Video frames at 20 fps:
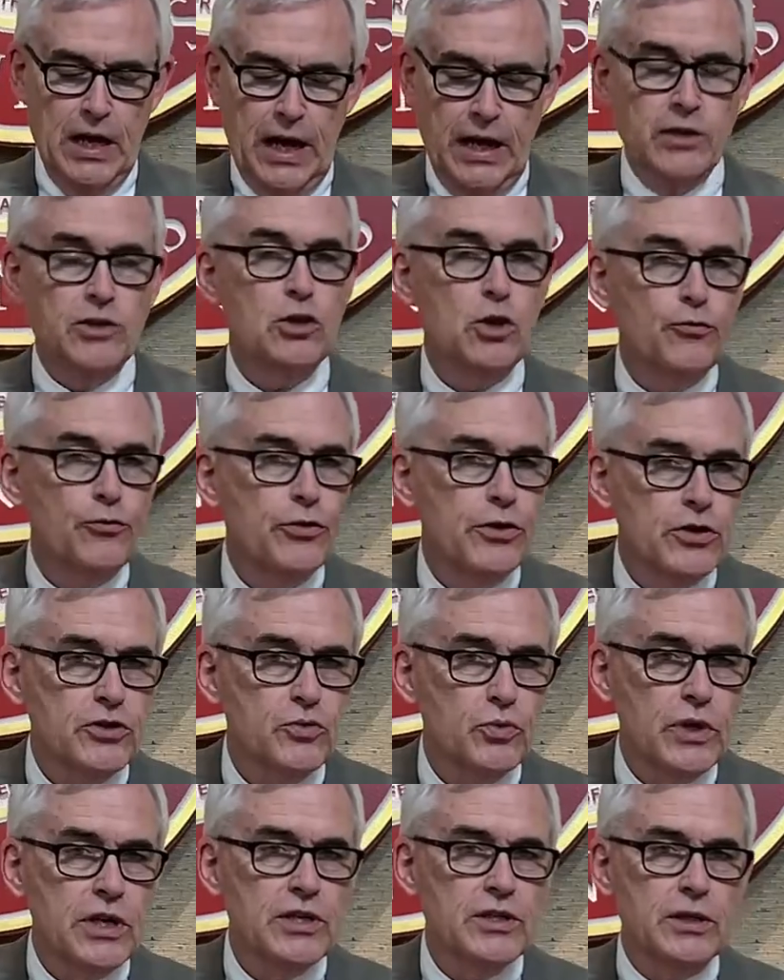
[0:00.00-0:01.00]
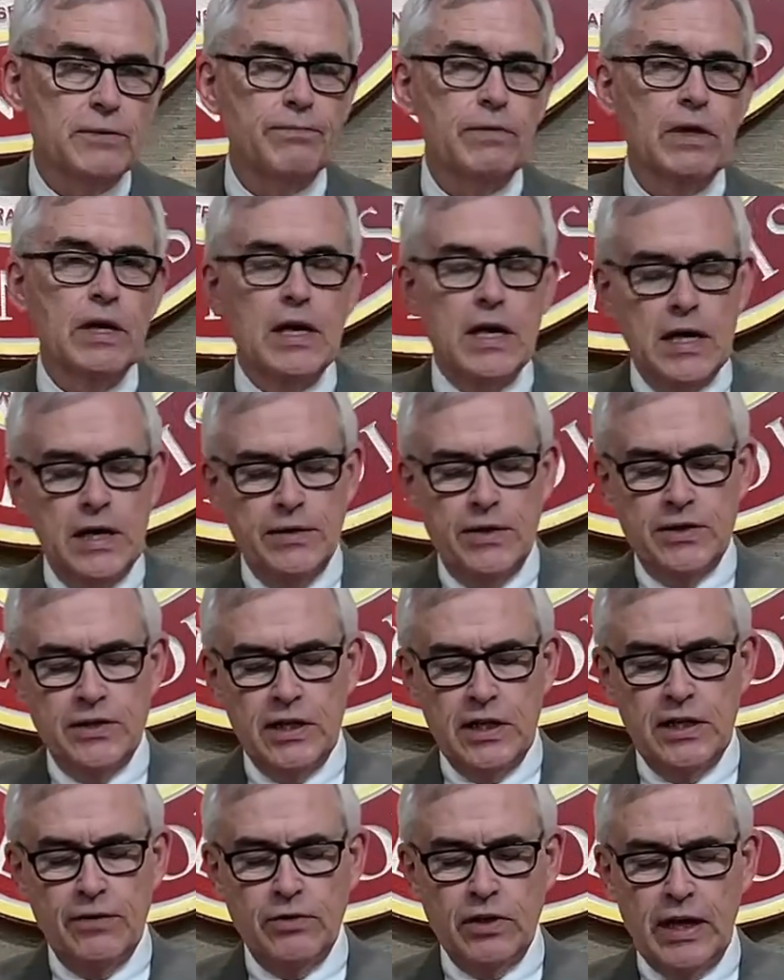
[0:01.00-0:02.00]
And so for this reason, the
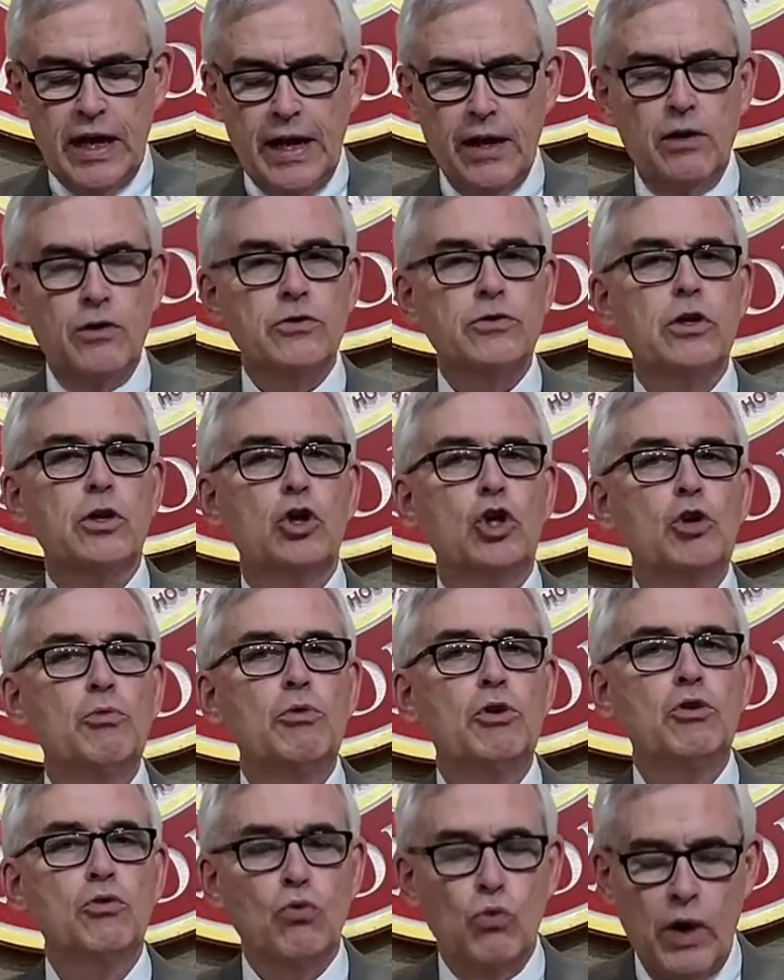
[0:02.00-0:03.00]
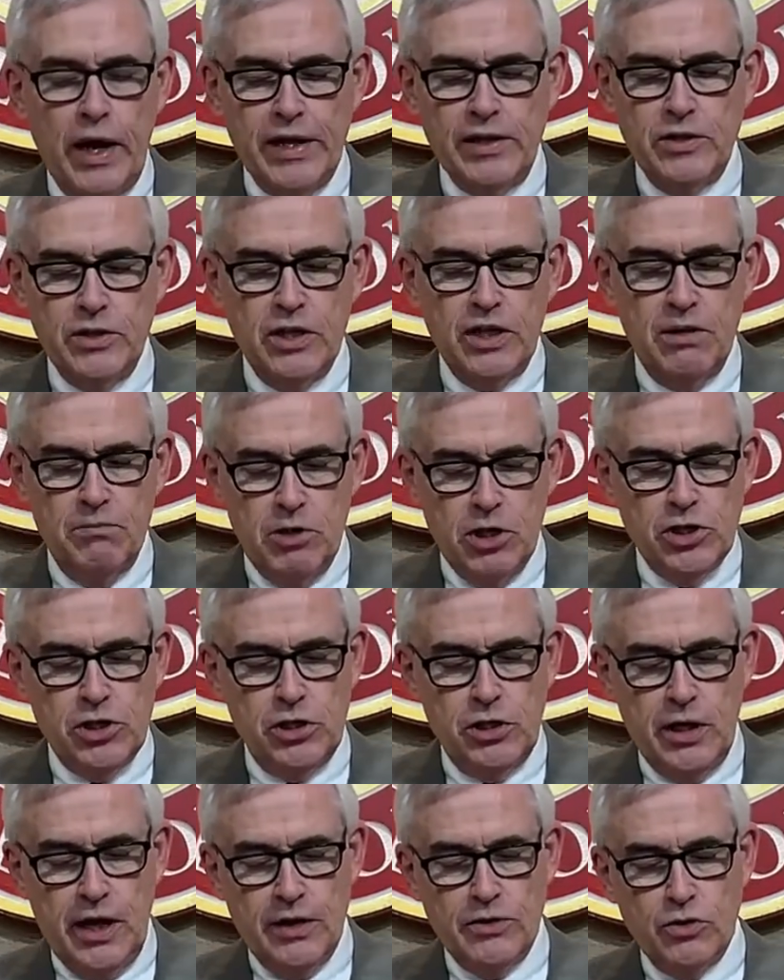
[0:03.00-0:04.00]
City of Decatur's Human Rights
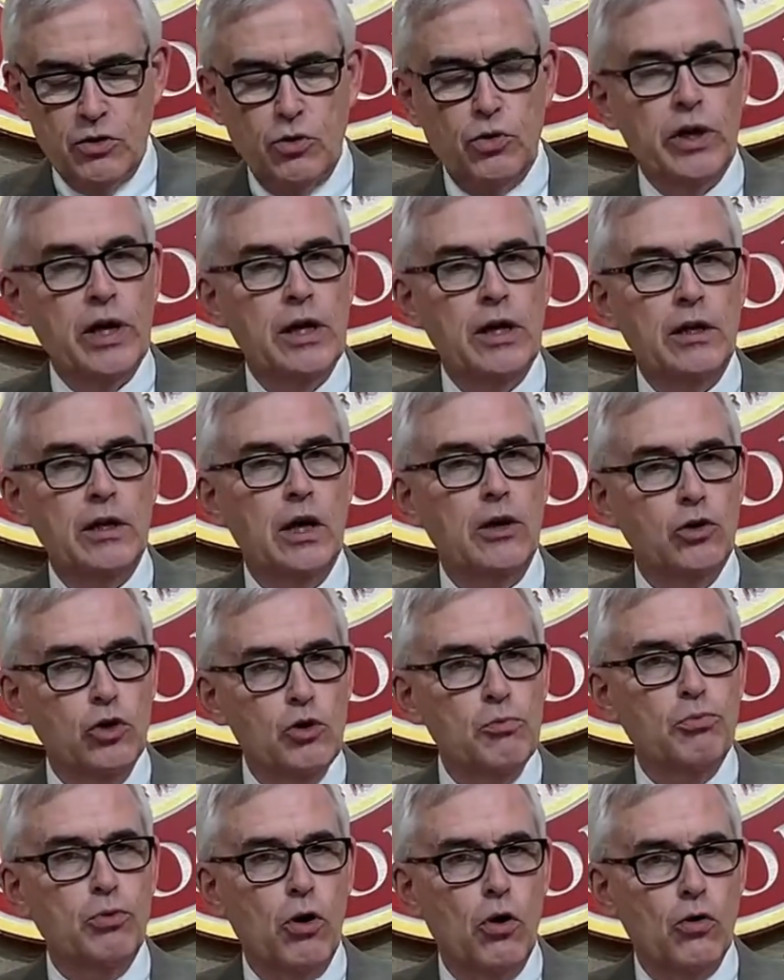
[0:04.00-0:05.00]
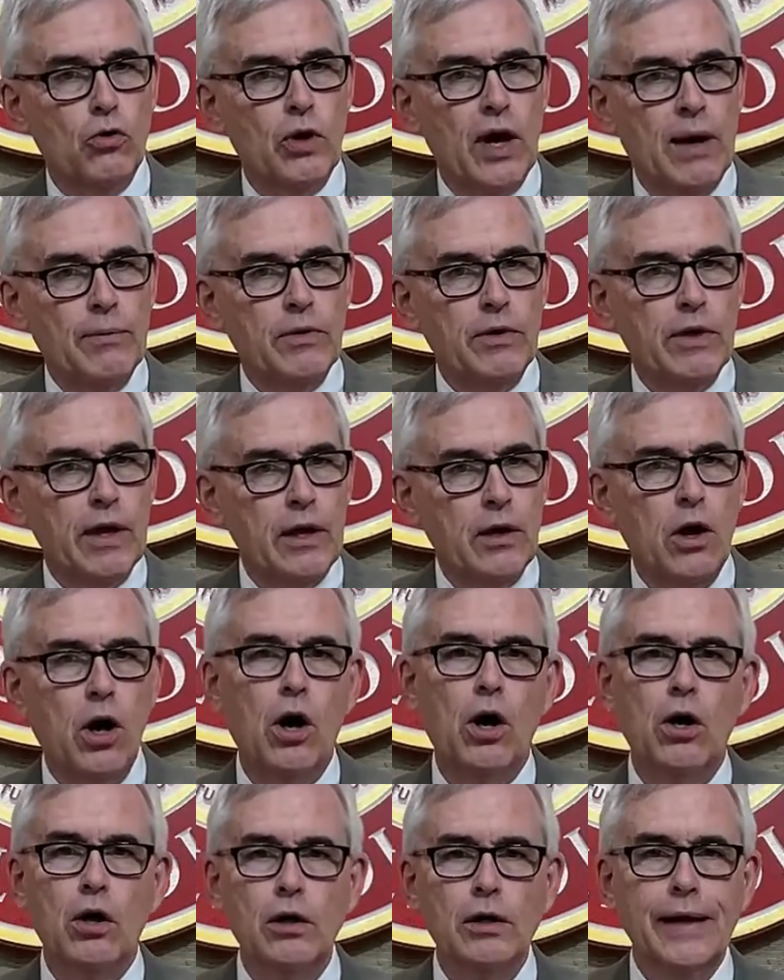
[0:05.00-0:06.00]
Commission has created a new program that they
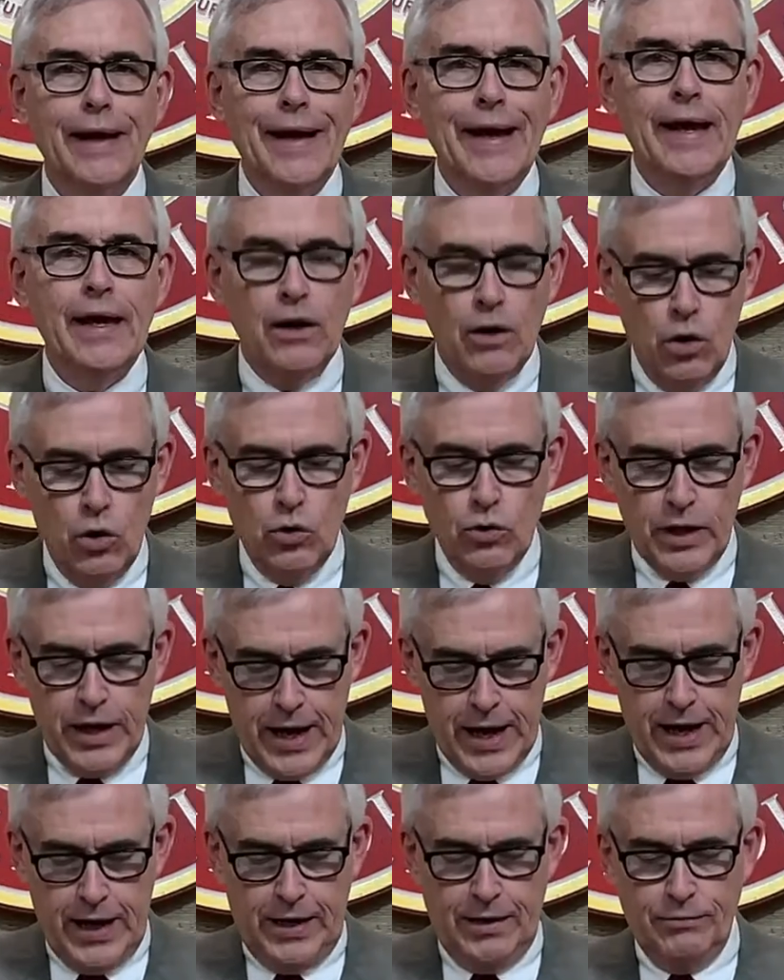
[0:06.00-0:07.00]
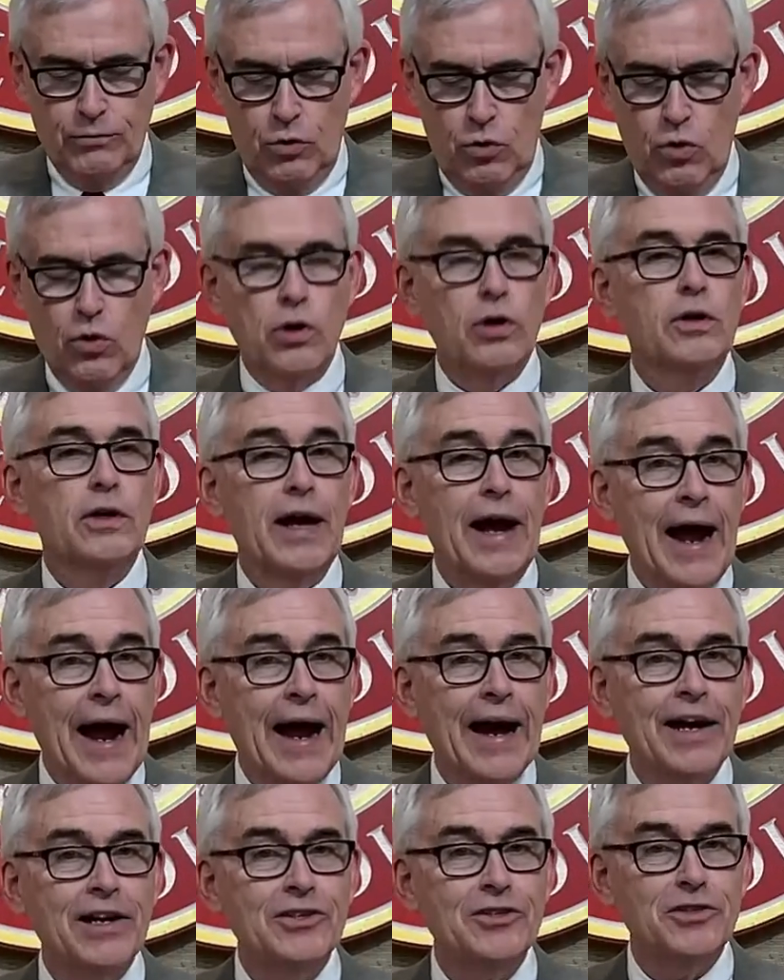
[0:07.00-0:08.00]
call AOK, or
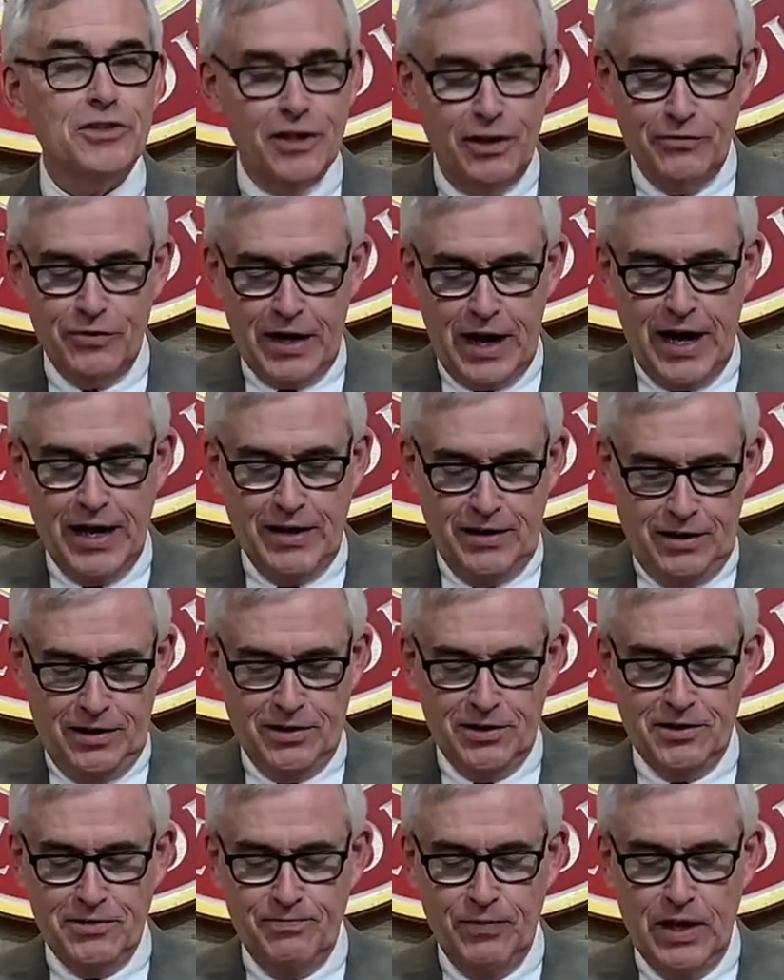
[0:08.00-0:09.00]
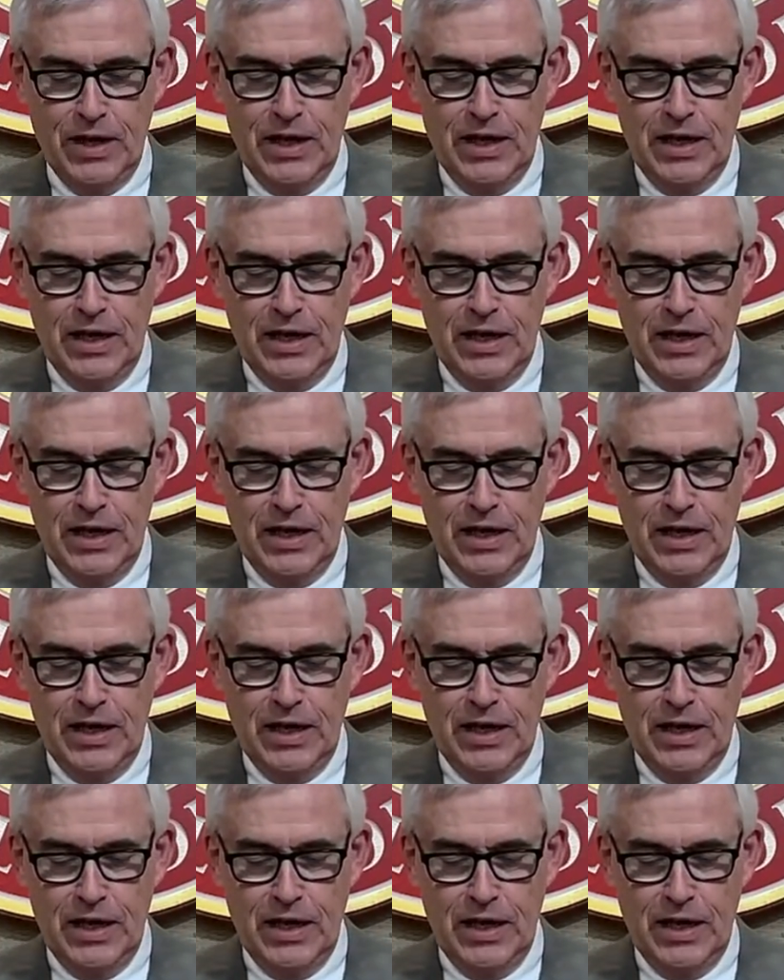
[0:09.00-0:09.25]
Acts of Kindness.